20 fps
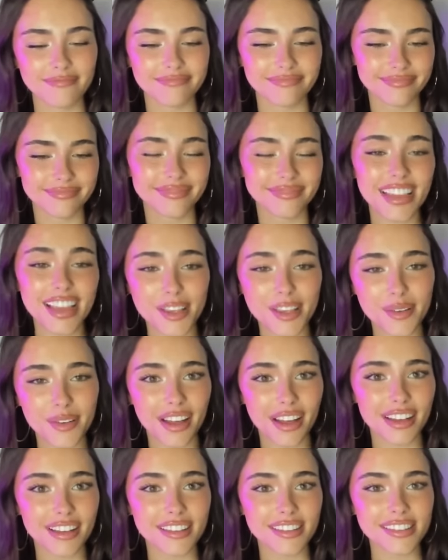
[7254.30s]
thank you
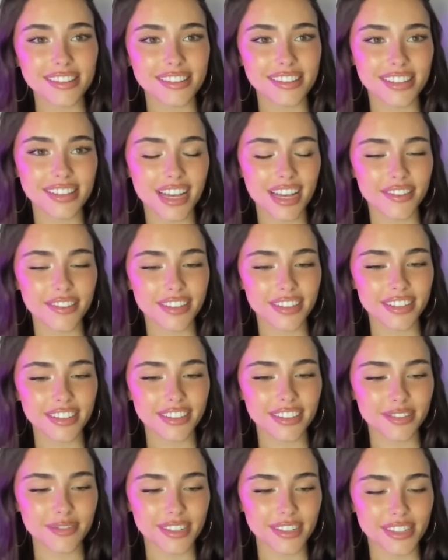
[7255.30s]
guys. Have a
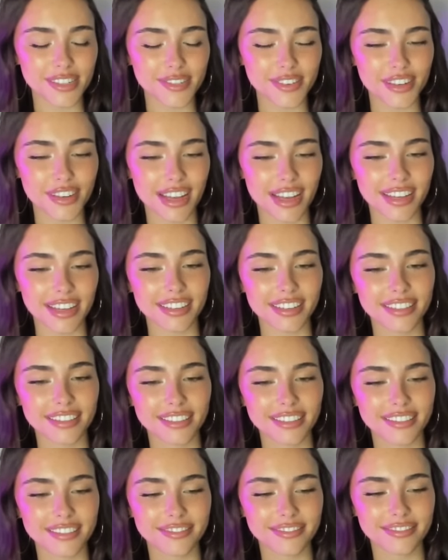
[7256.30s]
good rest of your night
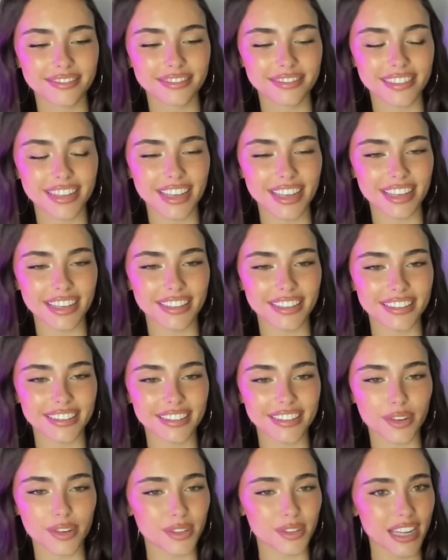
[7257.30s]
and
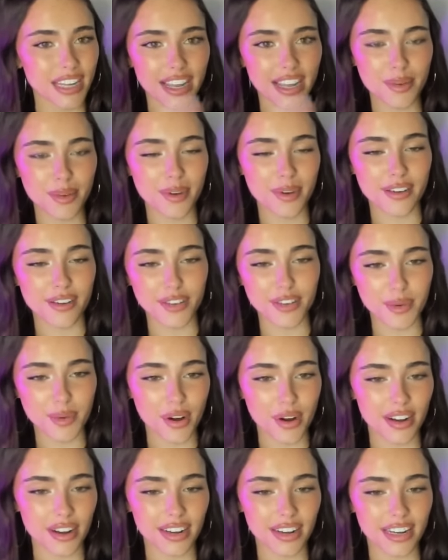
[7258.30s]
or day wherever you
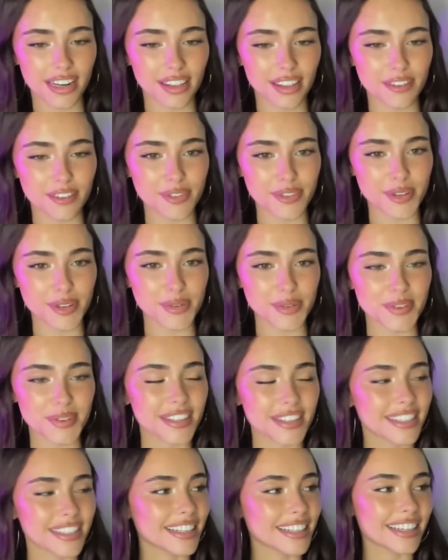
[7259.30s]
are. And I love you.
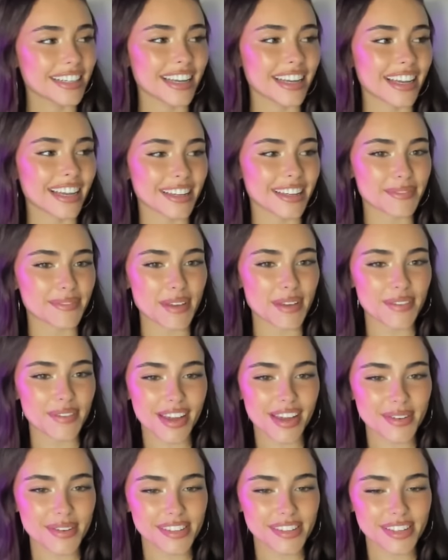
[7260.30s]
And maybe I
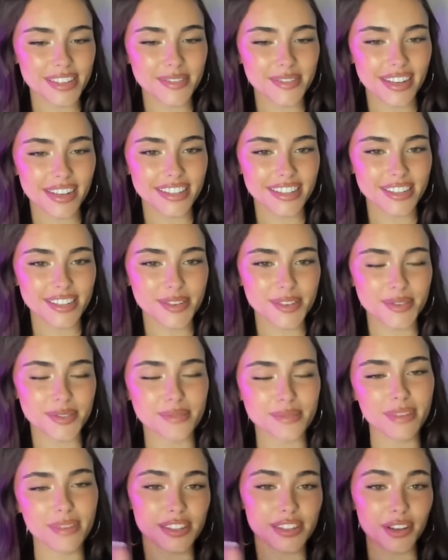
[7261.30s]
will see you again soon.
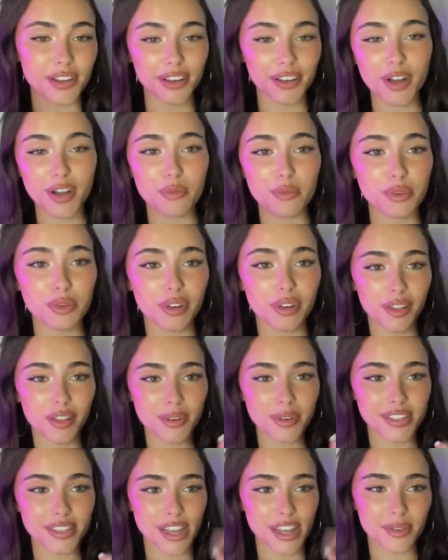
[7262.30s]
My song Home to Another
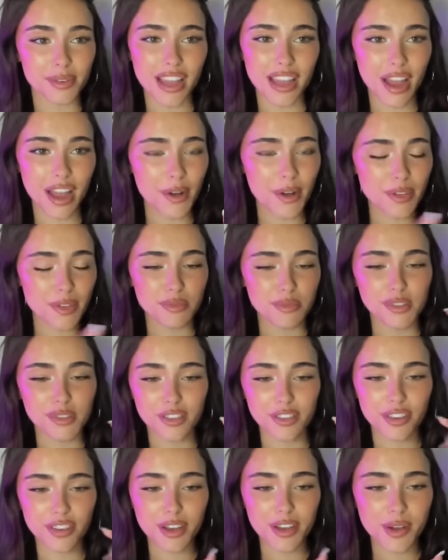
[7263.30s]
out now. The music
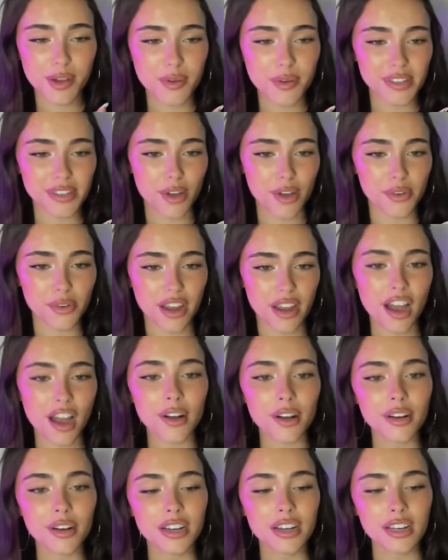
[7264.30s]
video is out
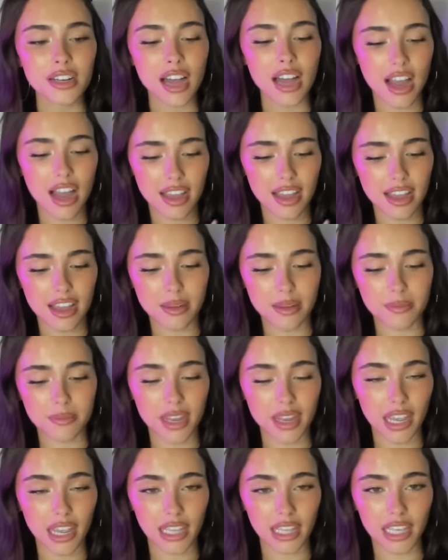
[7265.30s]
now. I am an
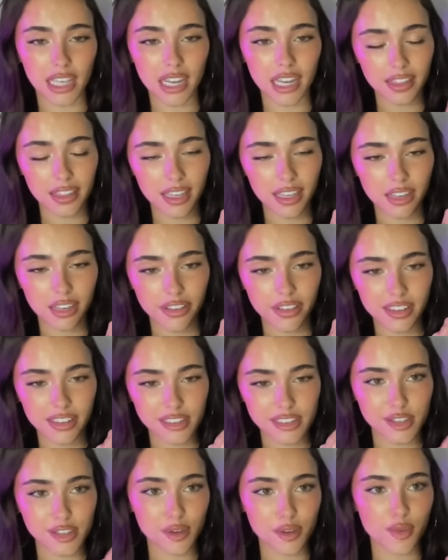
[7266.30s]
alien at the end of it.
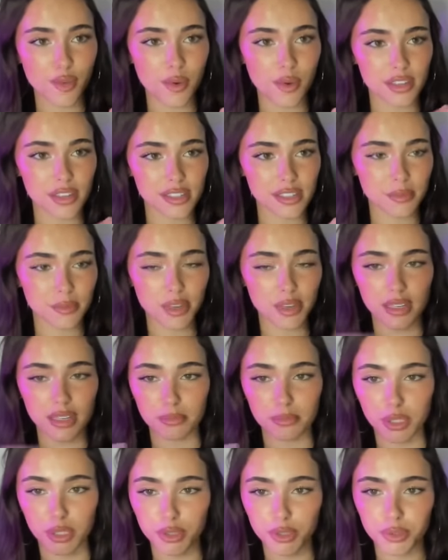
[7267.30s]
So if you want to see me
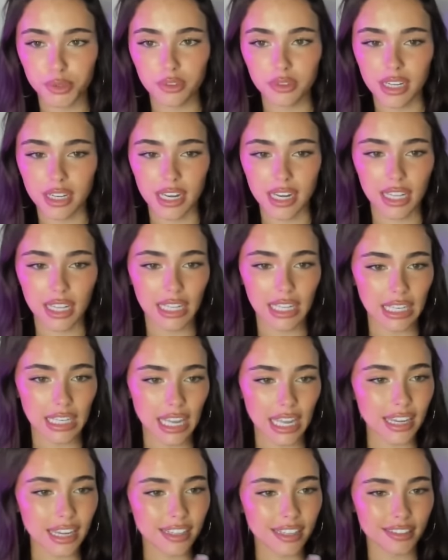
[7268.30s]
blue and alien
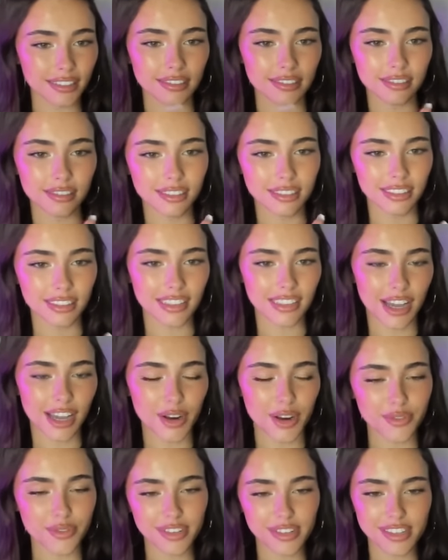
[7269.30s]
like, head
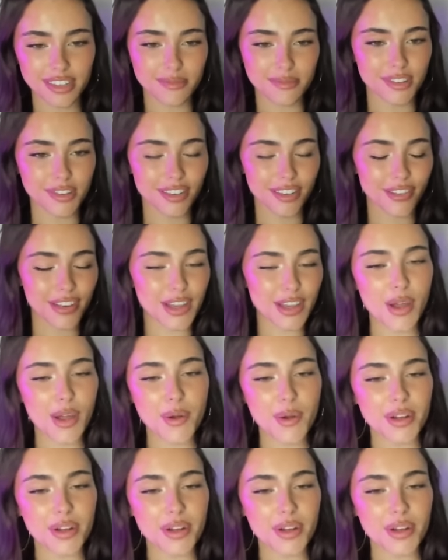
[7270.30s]
over to the music video.